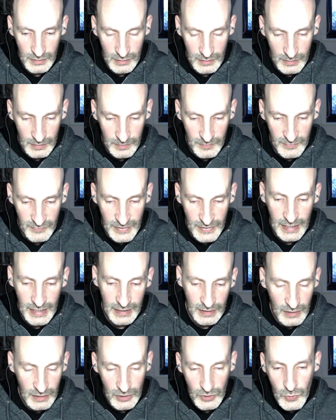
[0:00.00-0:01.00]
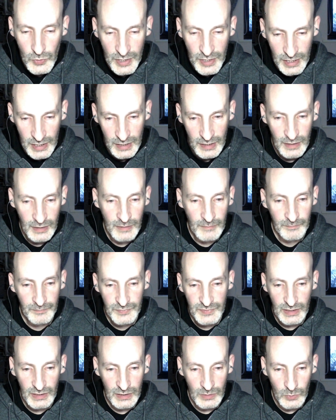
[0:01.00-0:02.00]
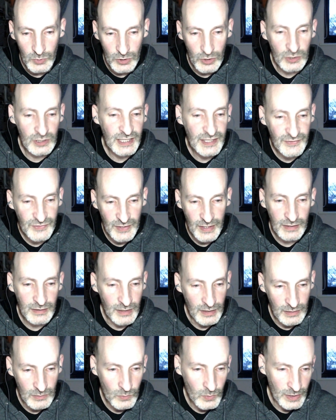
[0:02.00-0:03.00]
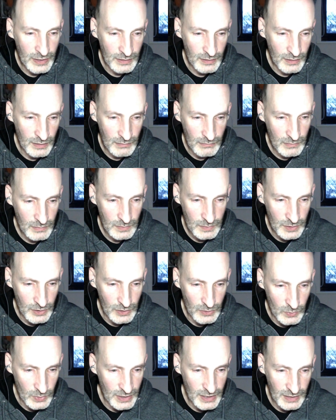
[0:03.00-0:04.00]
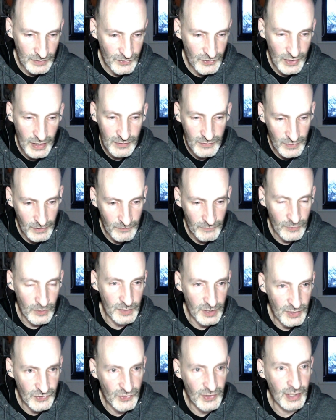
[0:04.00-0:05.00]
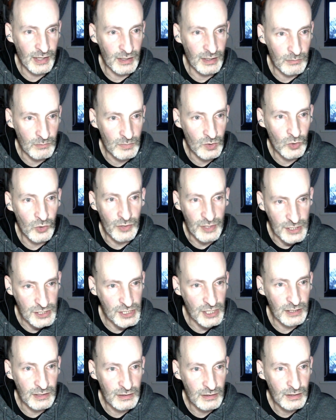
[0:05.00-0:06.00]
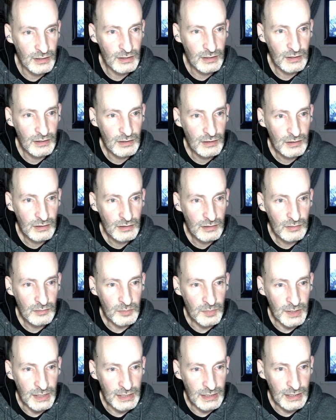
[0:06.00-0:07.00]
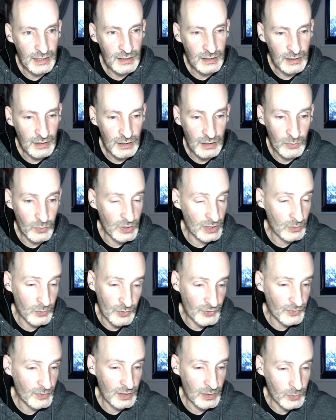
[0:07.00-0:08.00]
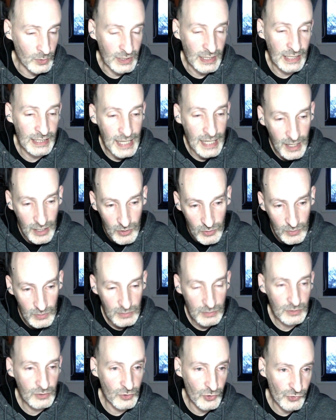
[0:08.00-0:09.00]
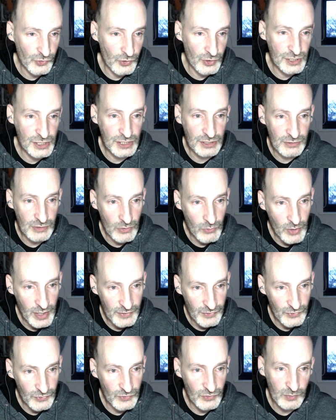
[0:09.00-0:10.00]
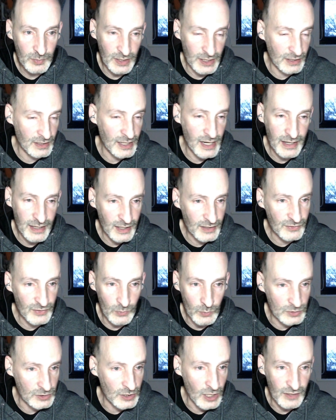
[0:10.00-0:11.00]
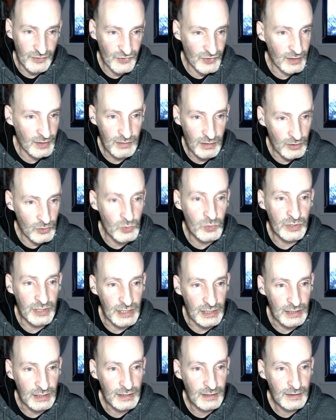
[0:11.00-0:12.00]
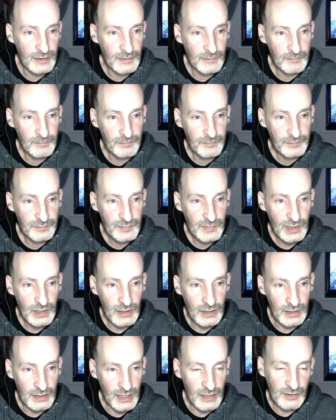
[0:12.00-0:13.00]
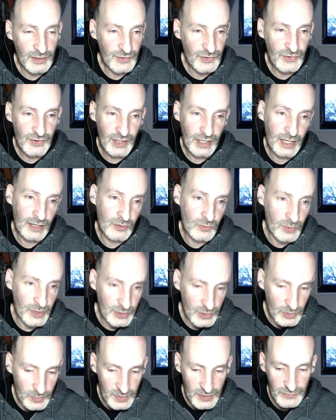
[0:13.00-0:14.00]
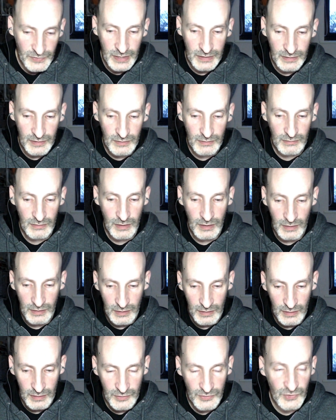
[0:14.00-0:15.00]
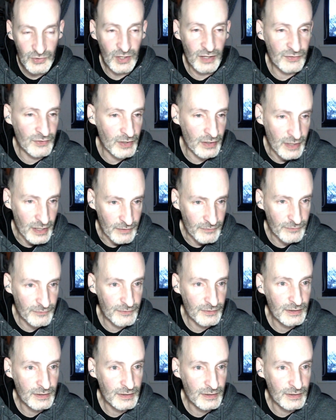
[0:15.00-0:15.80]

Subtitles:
flag in the cookie, it would only send it when it sends it from the same origin. But it will allow cross-origin requests, but in that case it will not send the cookie. And this is another way to prevent CSRF.